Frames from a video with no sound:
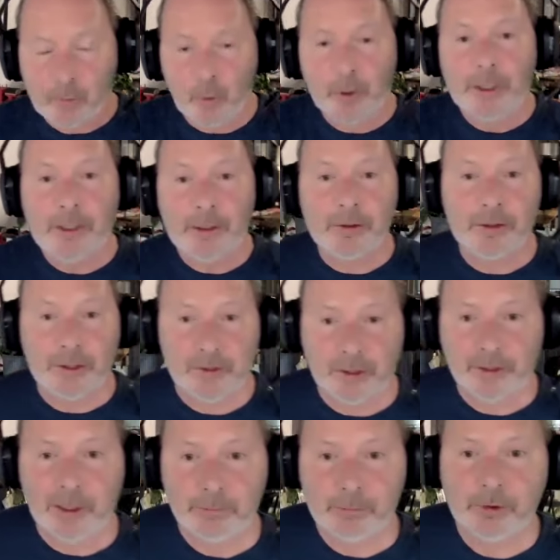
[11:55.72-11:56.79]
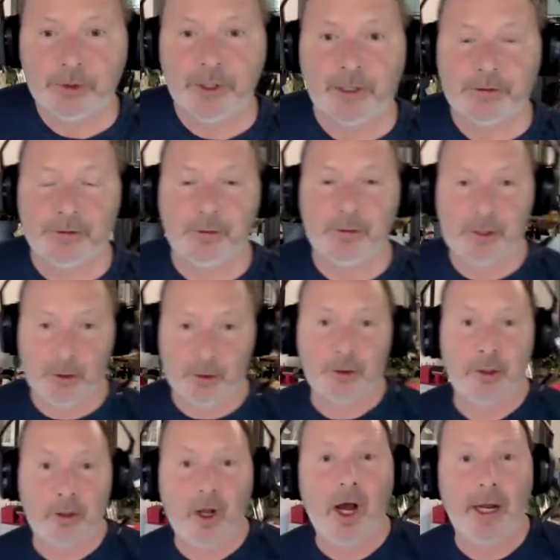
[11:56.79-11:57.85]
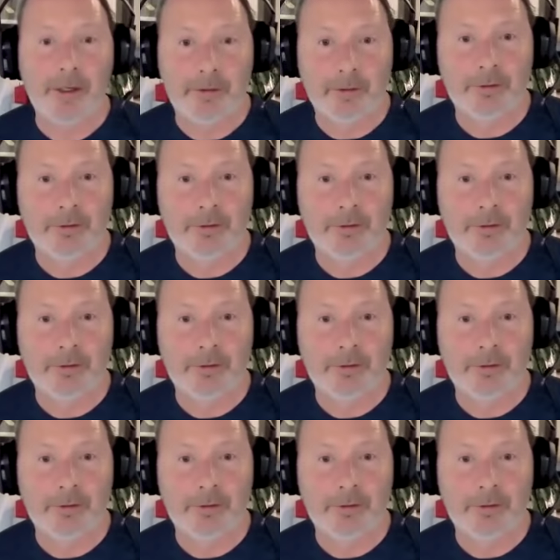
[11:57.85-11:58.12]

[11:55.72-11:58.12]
40 years she's on that project. So she learned a lot.